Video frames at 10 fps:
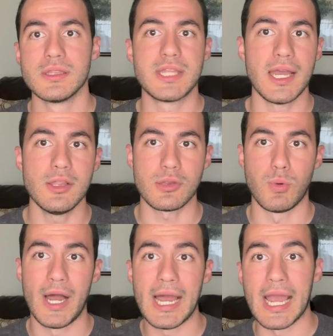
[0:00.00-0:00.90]
That is
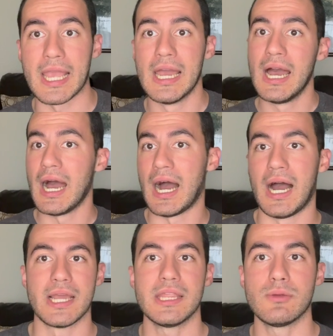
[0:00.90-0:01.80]
why I
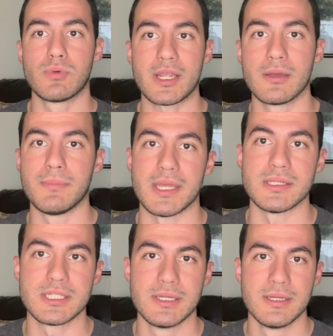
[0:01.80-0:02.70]
highly
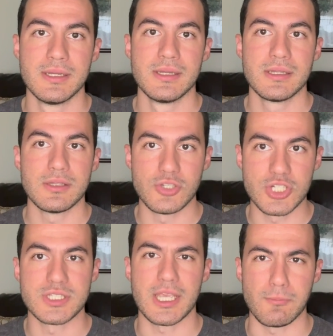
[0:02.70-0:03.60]
recommend you
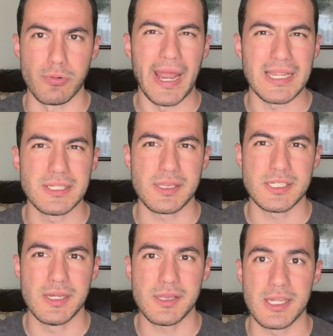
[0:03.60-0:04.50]
should take practice
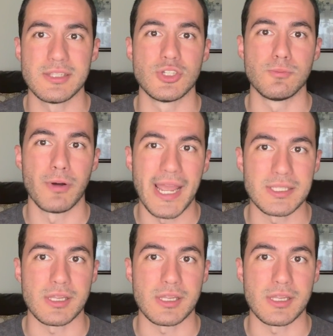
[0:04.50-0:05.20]
tests and do practice